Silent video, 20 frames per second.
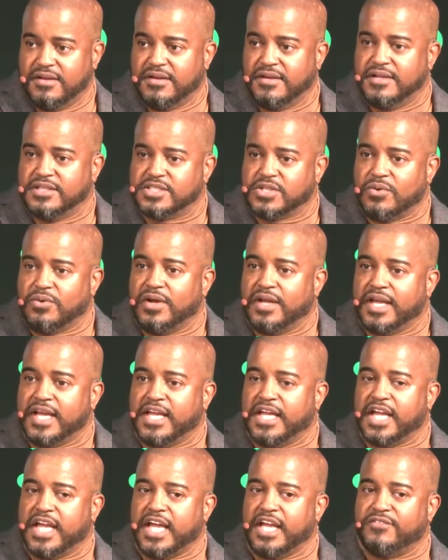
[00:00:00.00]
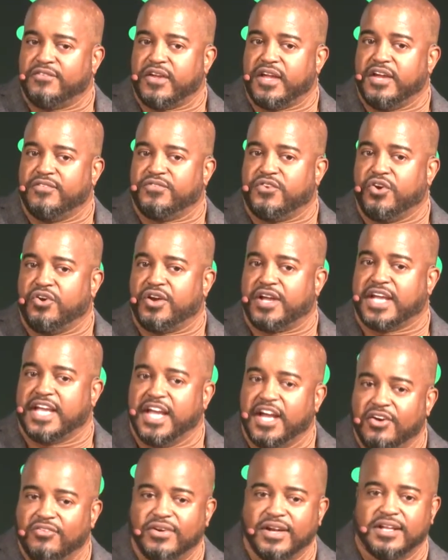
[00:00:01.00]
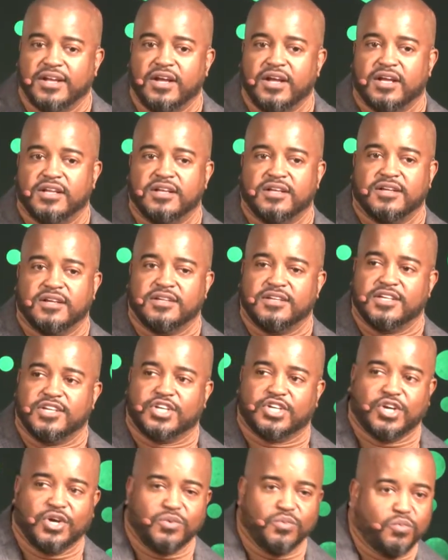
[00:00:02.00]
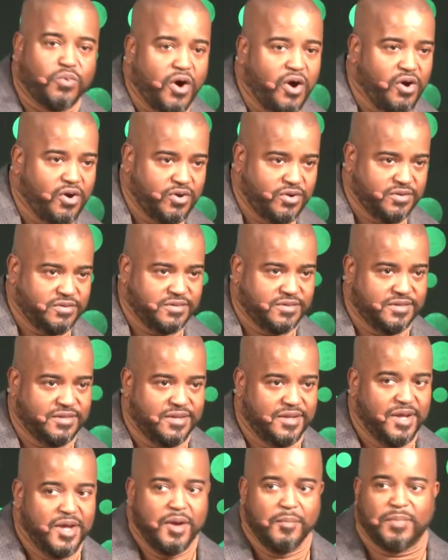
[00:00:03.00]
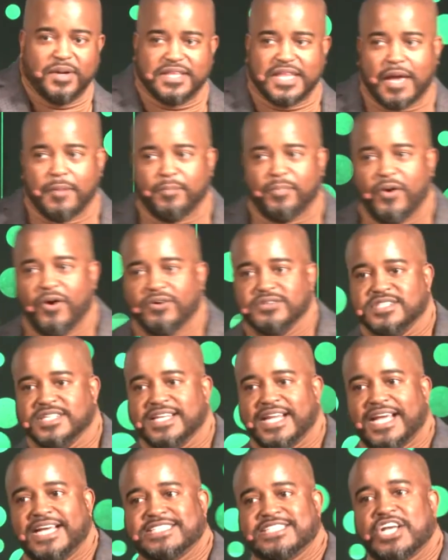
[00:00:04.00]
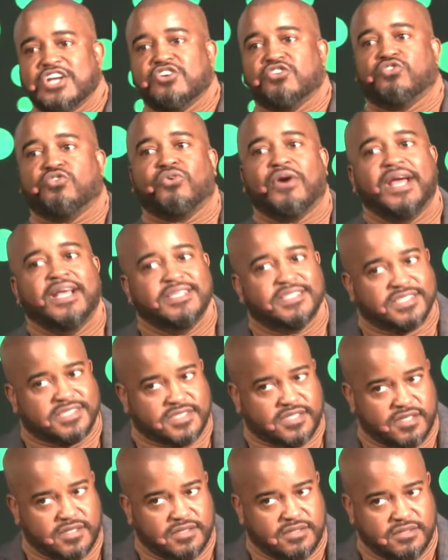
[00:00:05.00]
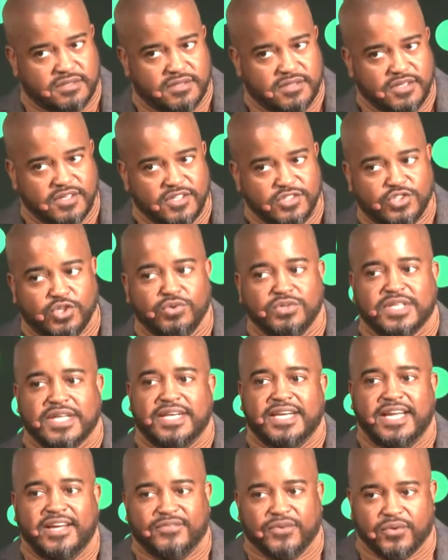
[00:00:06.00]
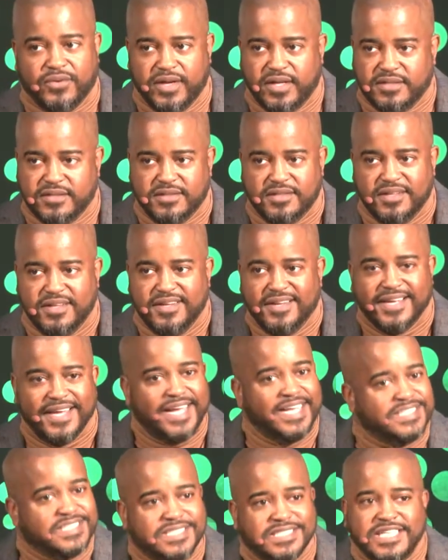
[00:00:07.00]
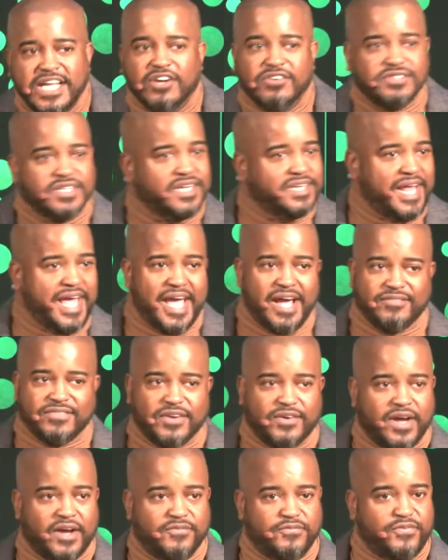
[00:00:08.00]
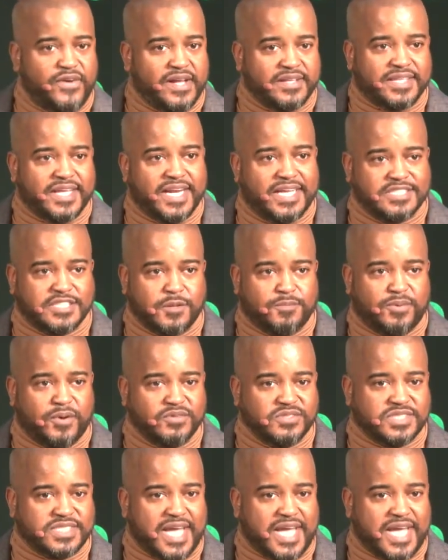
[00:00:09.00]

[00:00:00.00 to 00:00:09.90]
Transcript: So if, if you're hearing good word, but that person isn't graced to deliver it, it still doesn't have the effect that it's supposed to